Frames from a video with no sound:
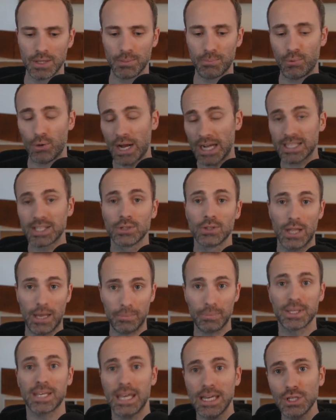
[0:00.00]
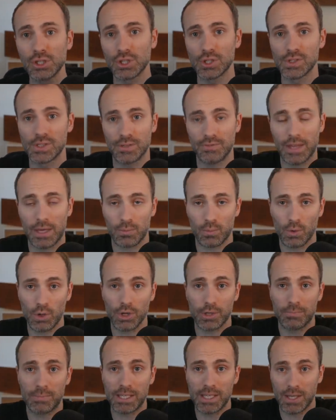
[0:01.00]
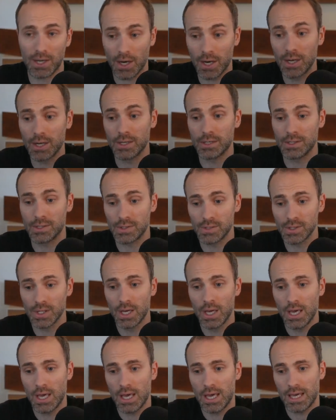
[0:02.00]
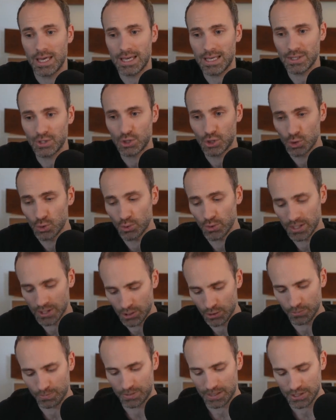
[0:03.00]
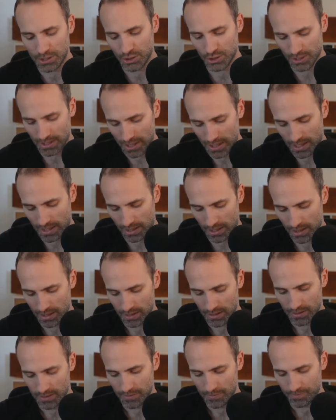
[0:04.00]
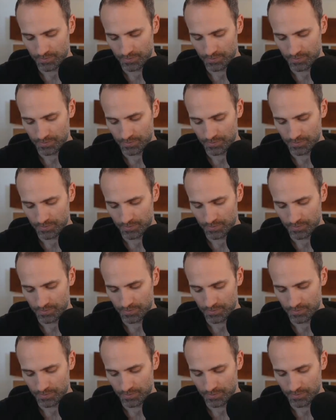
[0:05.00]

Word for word: the practical applications of that work because during your PhD